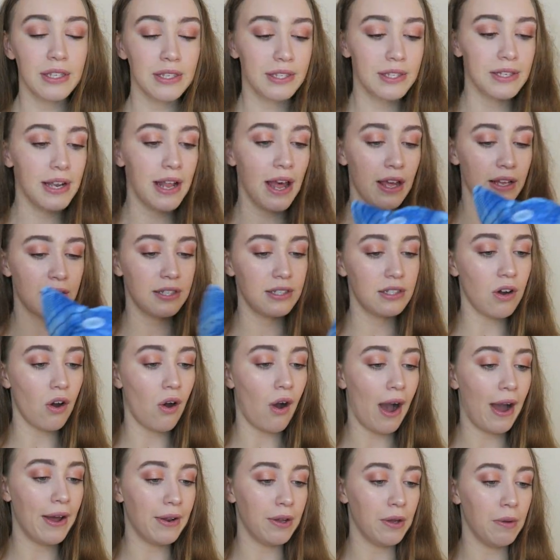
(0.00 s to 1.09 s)
This next
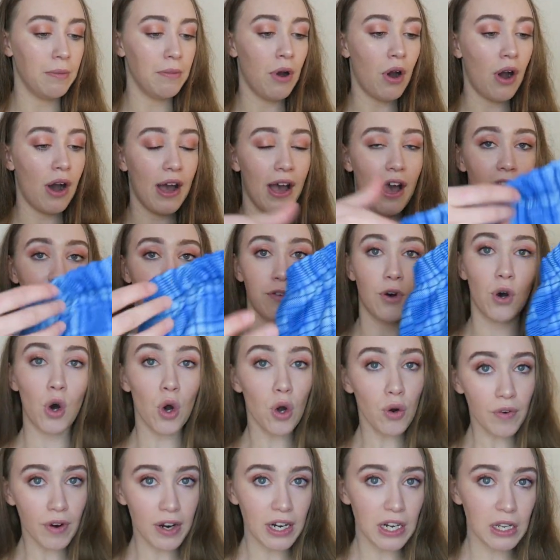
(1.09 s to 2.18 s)
item I have
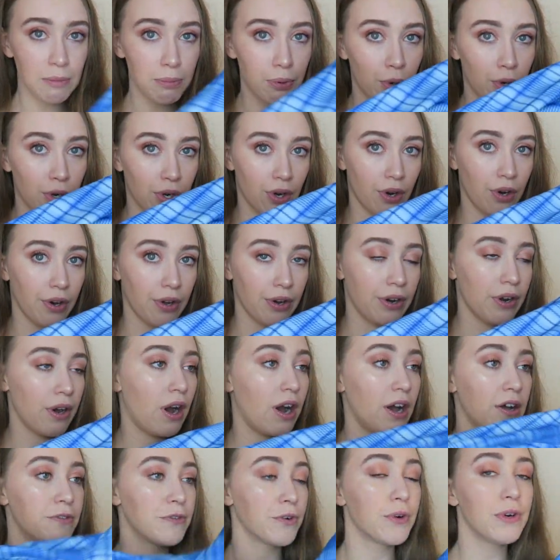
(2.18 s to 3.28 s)
already put on.
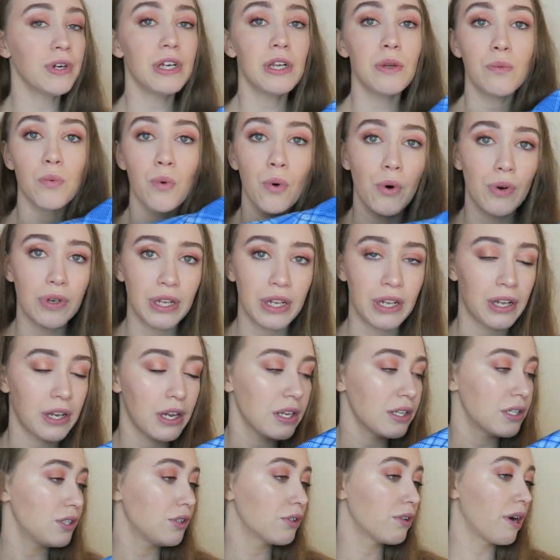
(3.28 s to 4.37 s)
I've already worn in an
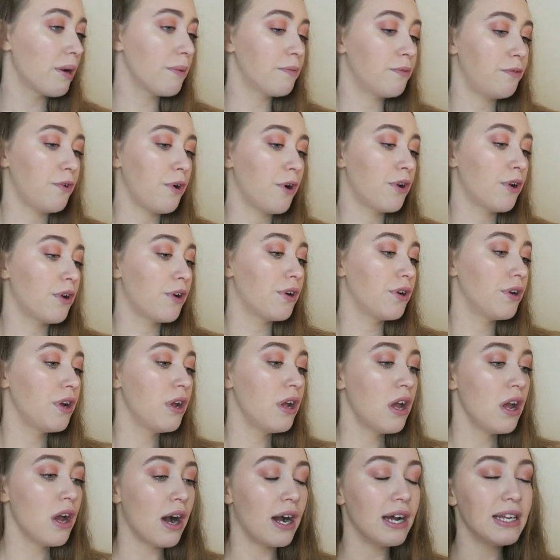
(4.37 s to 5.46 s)
Instagram photo.
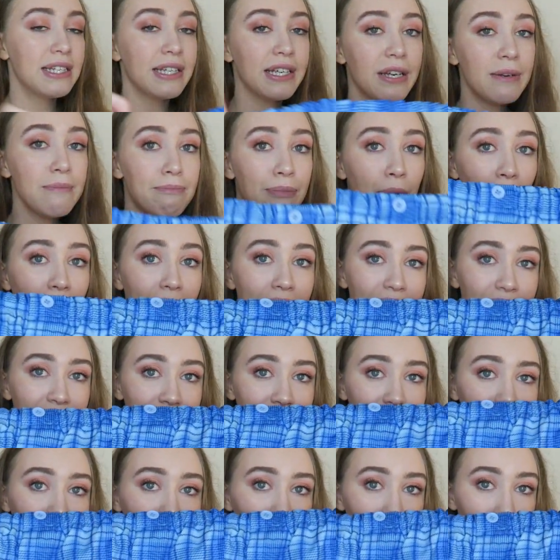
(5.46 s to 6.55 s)
I didn't buy
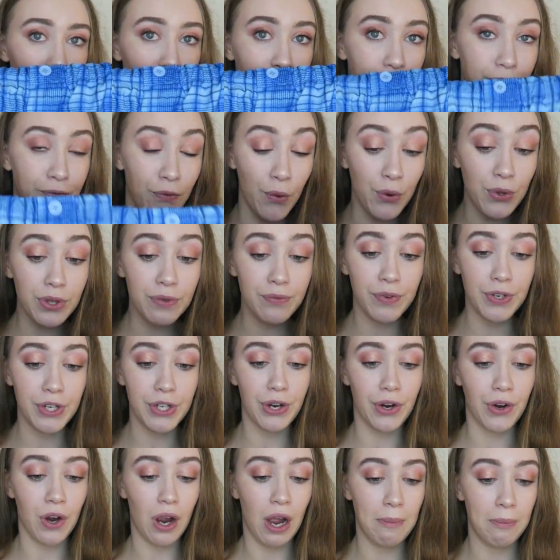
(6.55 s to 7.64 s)
these for the
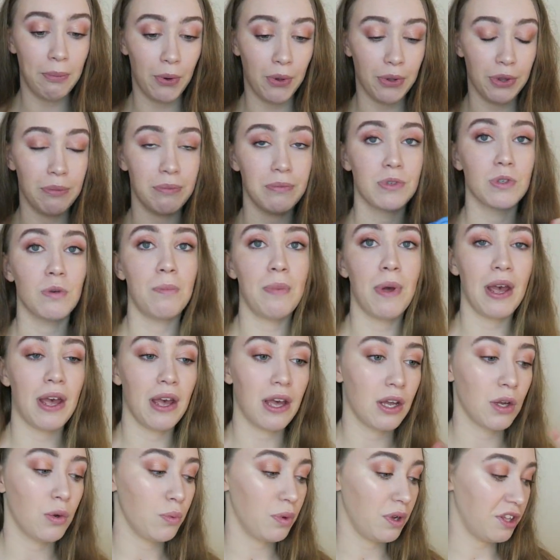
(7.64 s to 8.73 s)
video. I bought them to
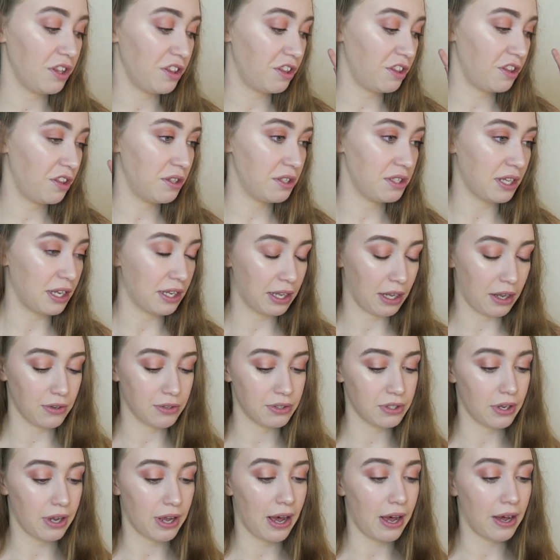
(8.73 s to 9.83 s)
pair with something
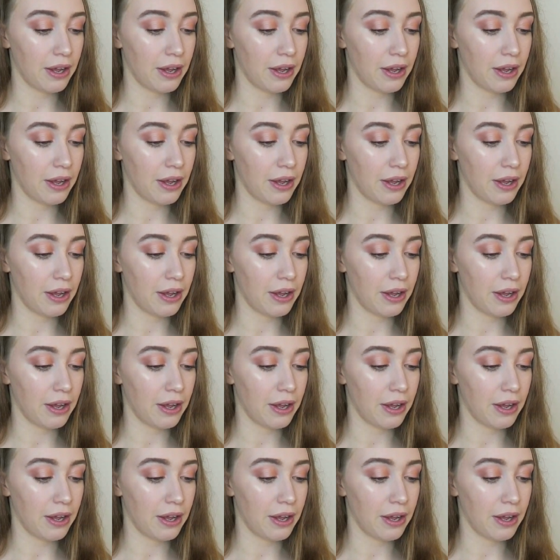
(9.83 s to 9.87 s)
else I